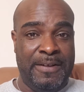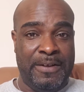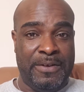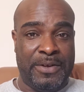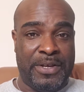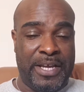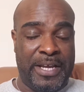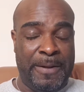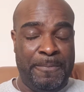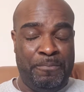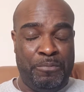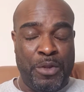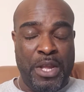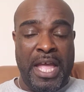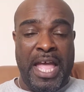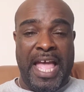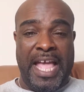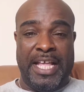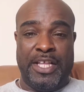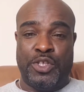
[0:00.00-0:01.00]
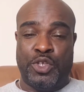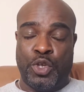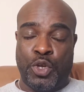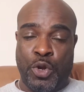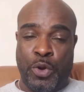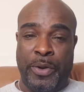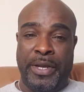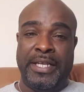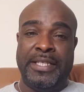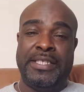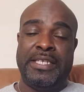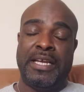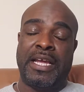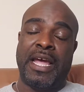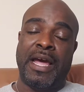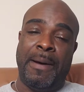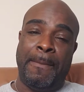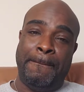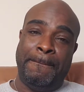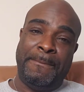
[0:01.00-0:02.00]
okay, is going to
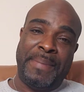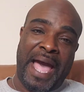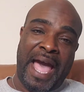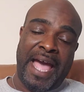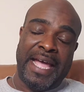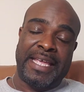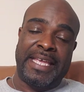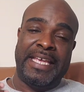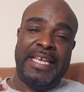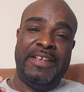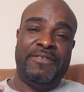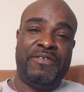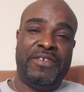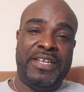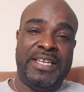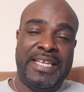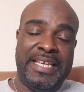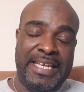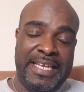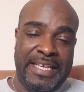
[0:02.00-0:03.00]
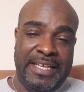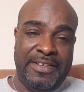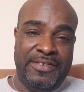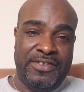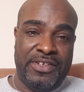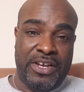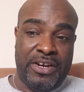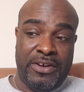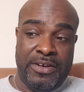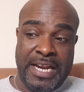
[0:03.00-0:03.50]
come back even easier.